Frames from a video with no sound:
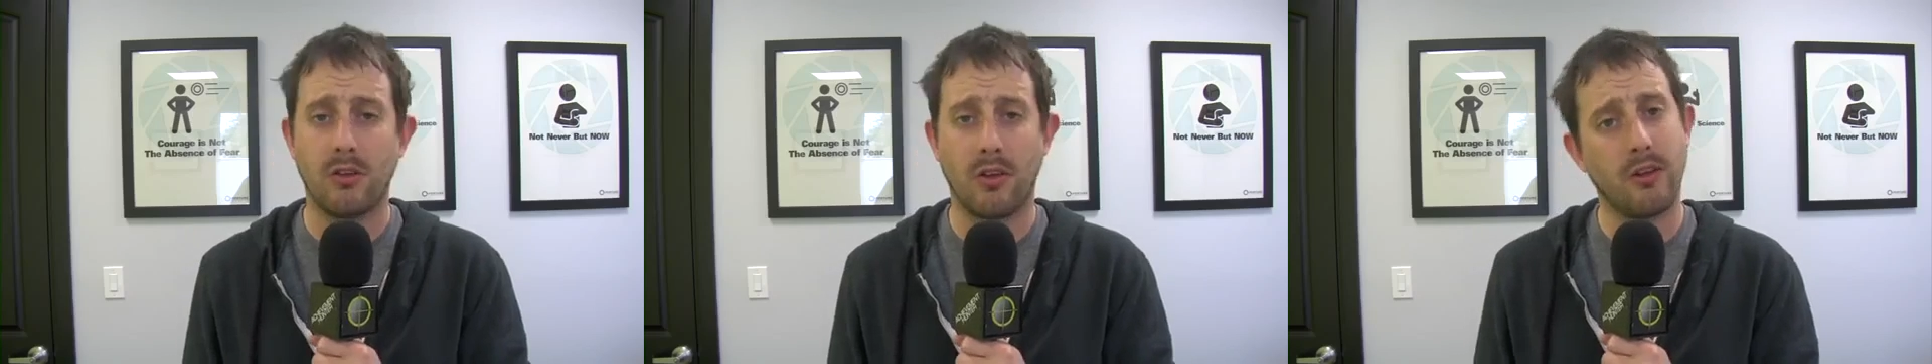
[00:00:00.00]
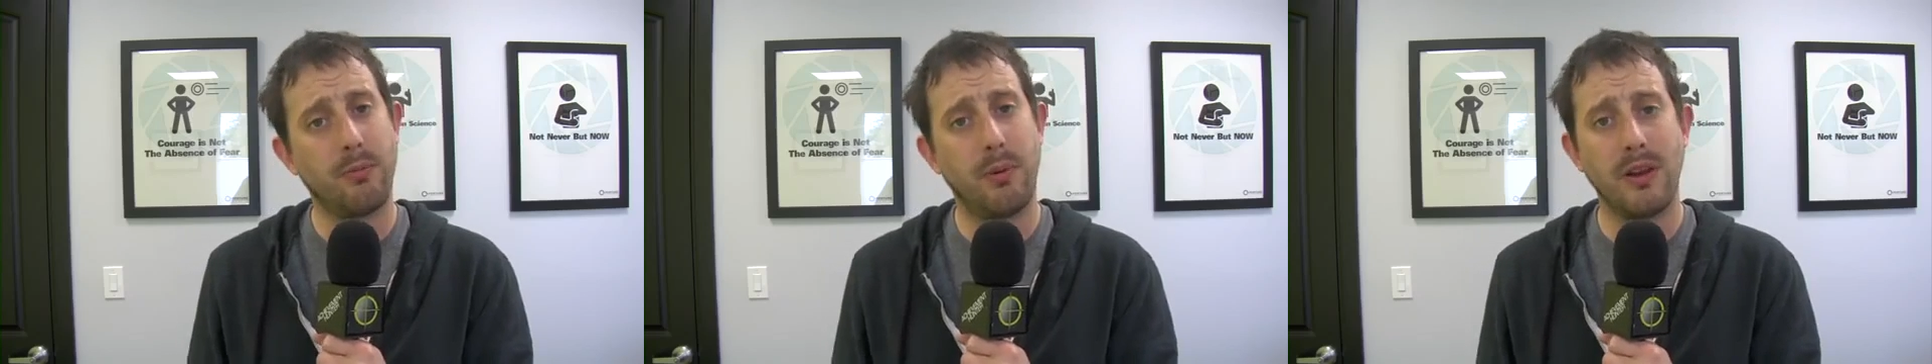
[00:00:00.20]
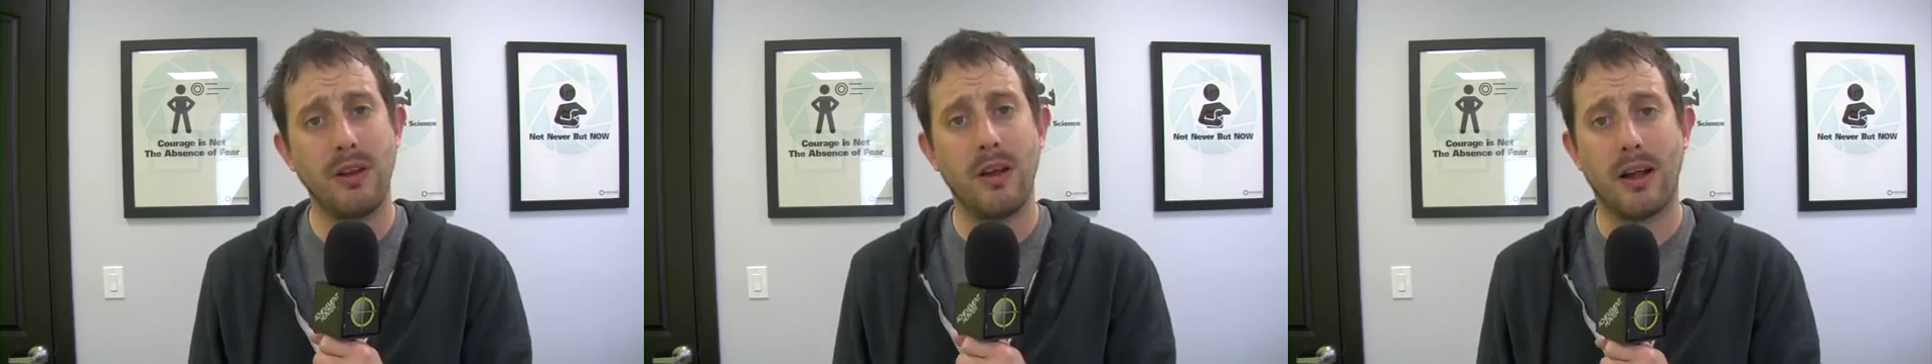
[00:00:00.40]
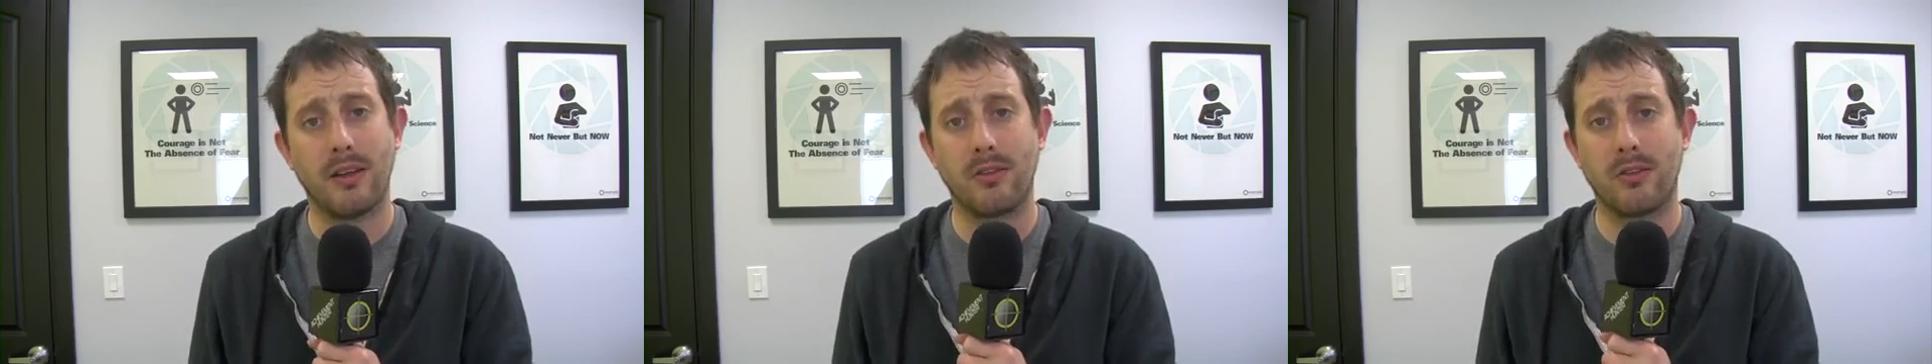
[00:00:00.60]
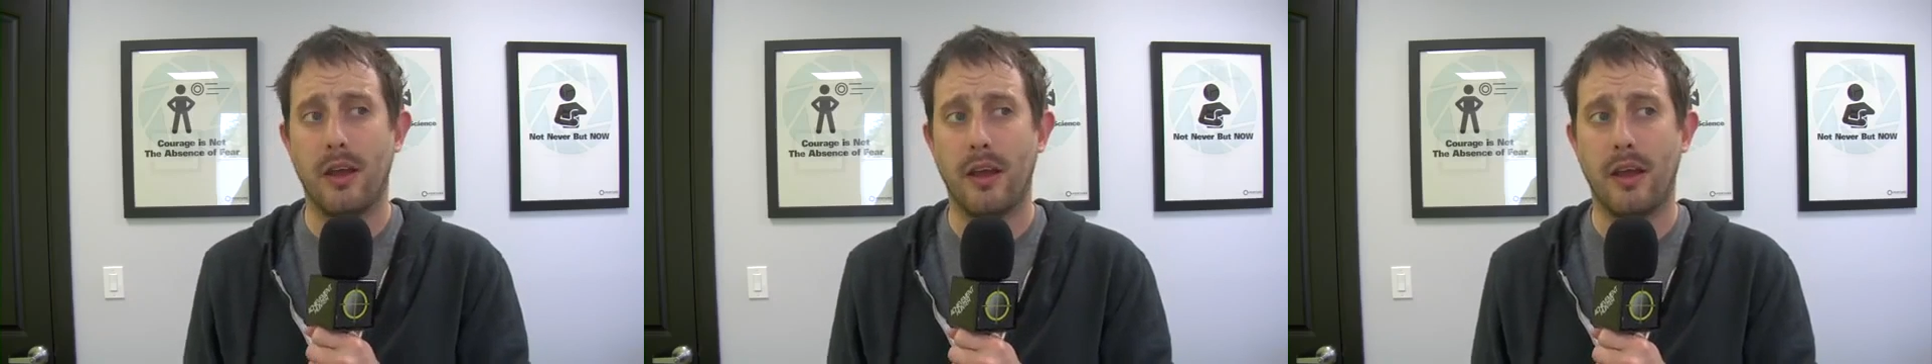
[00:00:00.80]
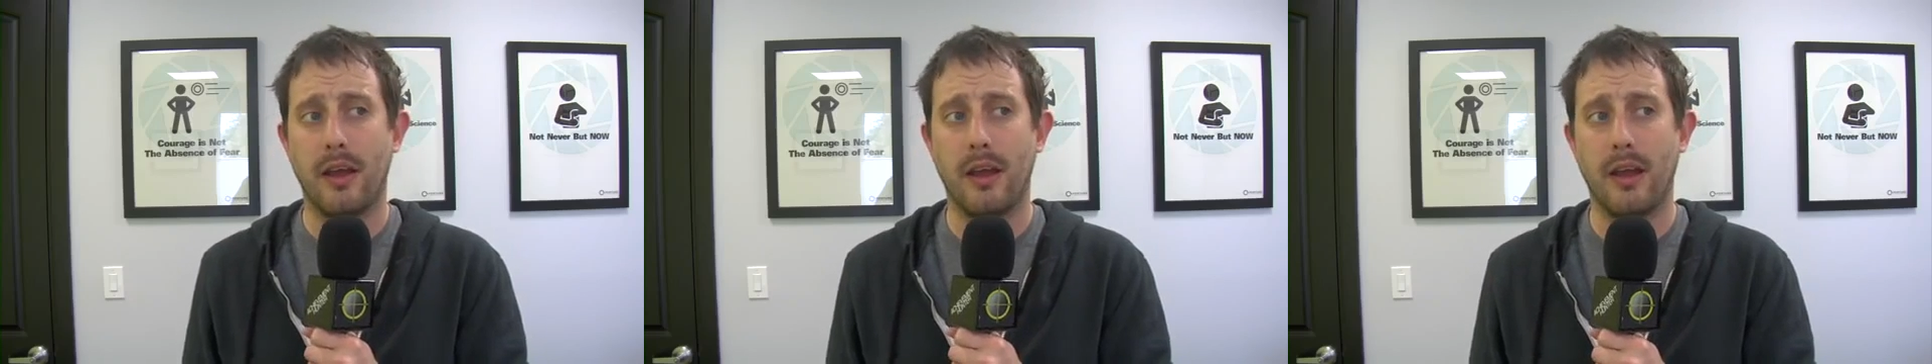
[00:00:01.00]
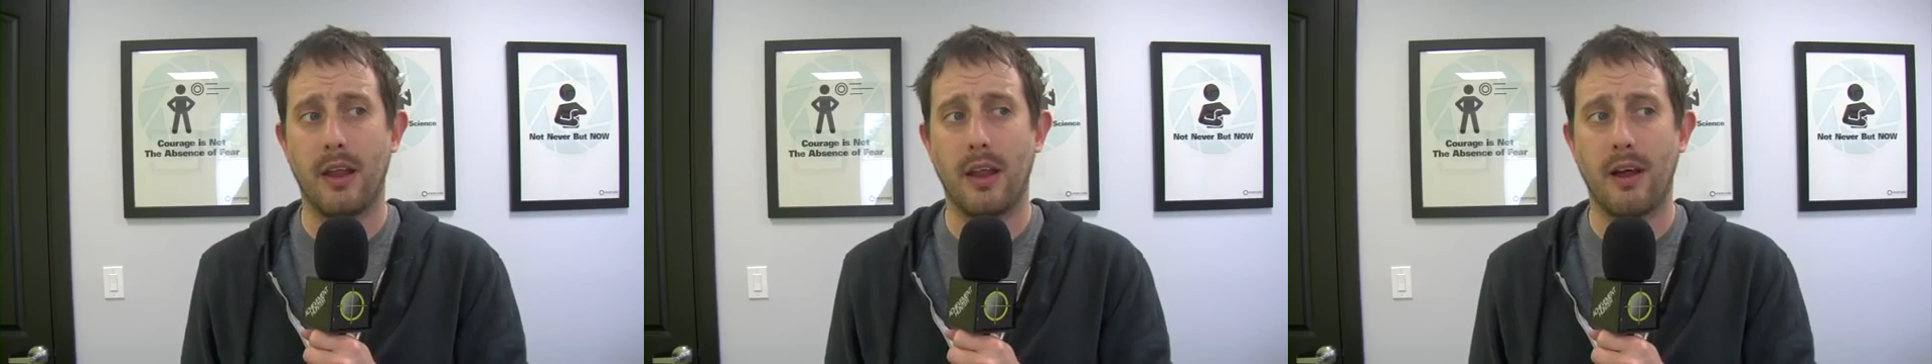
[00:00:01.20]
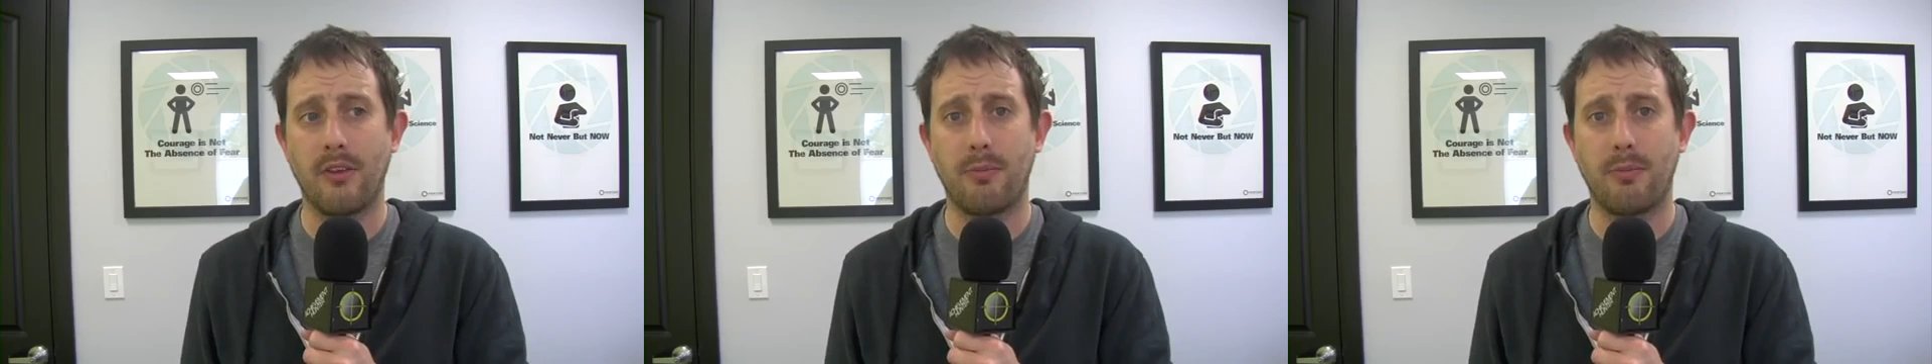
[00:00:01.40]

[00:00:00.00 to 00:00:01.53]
So that's pretty nuts. And I